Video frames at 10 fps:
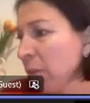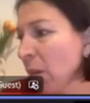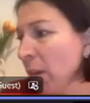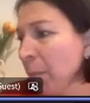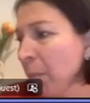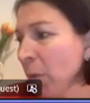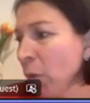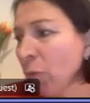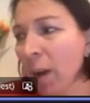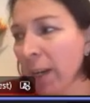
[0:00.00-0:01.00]
You're
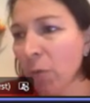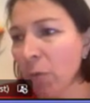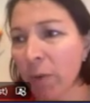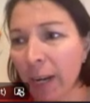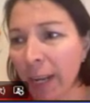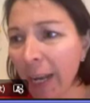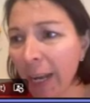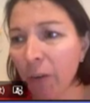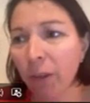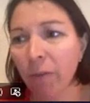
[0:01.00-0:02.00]
right. So really
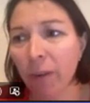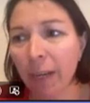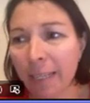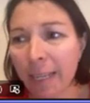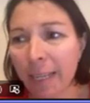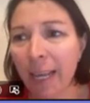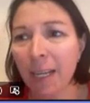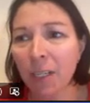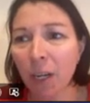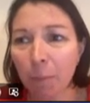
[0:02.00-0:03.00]
angry, really sad,
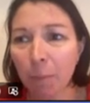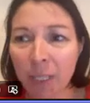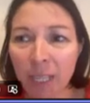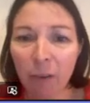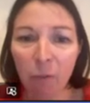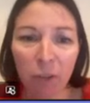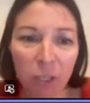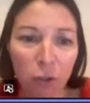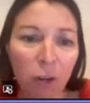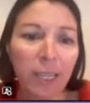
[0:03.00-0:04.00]
upset,
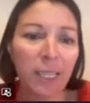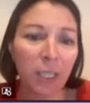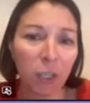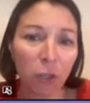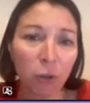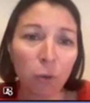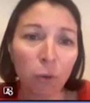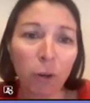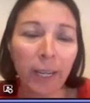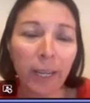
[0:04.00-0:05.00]
frustrated,
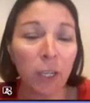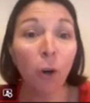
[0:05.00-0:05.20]
annoyed,